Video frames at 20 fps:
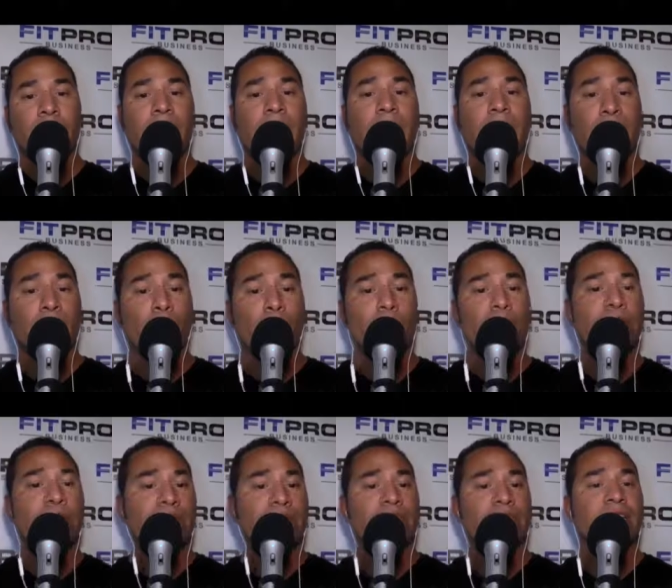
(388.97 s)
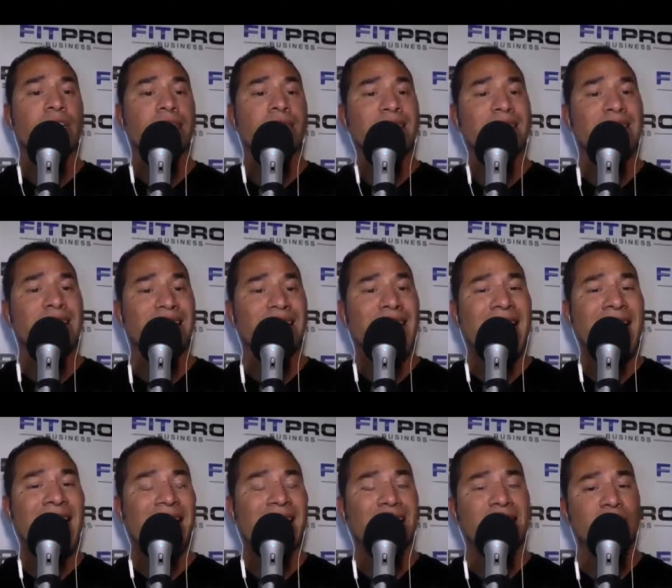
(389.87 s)
and motivate yourself to take
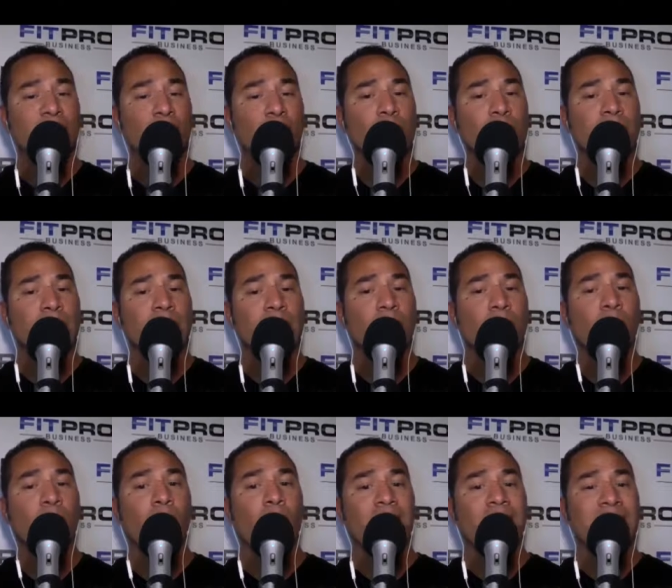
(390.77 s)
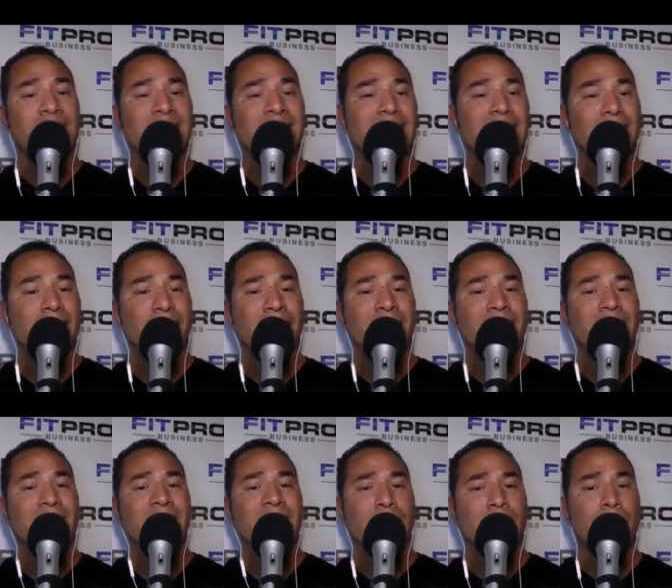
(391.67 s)
action towards that goal on a daily
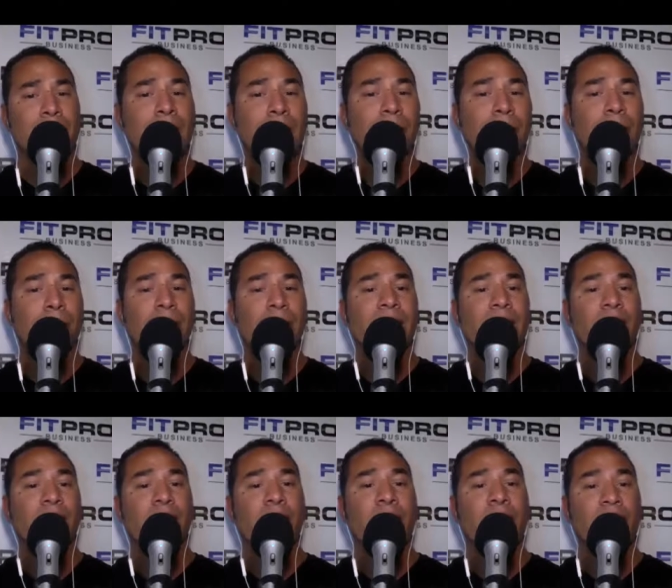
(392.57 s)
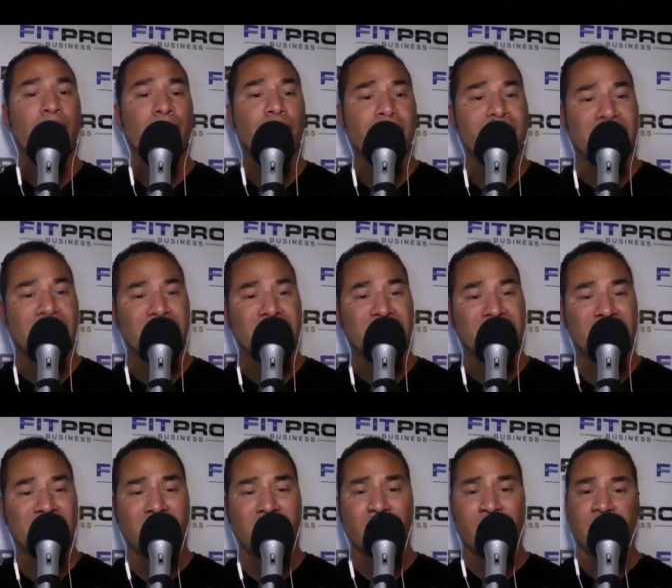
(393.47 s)
basis. and map out a plan on how you're going to
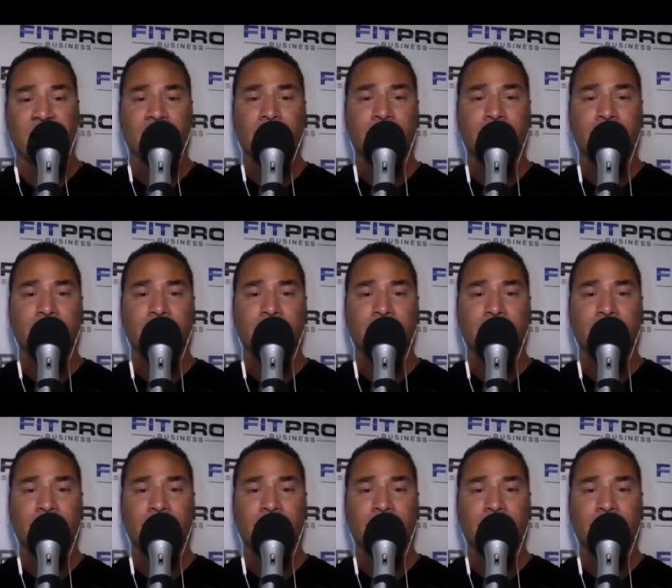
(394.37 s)
achieve it.